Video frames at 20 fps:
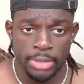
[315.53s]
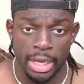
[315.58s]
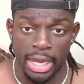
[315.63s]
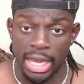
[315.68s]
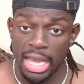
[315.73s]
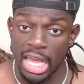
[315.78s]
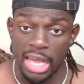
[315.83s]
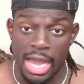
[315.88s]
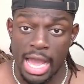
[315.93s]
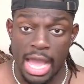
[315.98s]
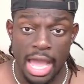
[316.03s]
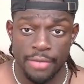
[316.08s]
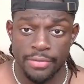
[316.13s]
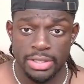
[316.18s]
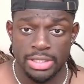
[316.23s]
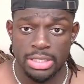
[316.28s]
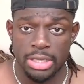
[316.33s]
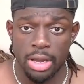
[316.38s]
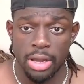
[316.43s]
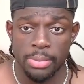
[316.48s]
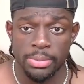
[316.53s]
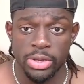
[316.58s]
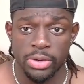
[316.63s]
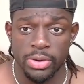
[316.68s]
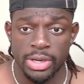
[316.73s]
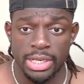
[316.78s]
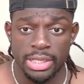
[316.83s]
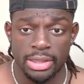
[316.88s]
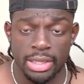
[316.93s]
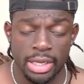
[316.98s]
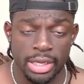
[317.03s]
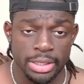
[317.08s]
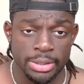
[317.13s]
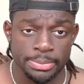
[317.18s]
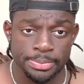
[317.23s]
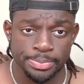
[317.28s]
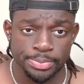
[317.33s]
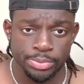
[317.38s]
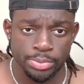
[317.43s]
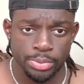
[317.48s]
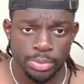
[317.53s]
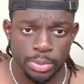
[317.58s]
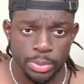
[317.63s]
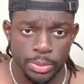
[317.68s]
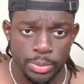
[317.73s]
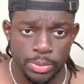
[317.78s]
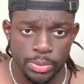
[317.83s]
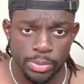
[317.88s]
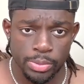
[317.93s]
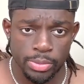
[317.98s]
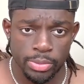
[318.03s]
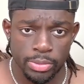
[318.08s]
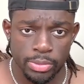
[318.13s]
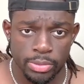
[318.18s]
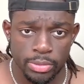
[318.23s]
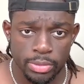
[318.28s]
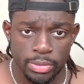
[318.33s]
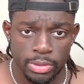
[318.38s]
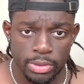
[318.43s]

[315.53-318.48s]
I haven't saw him do anything. Can they punch it in here?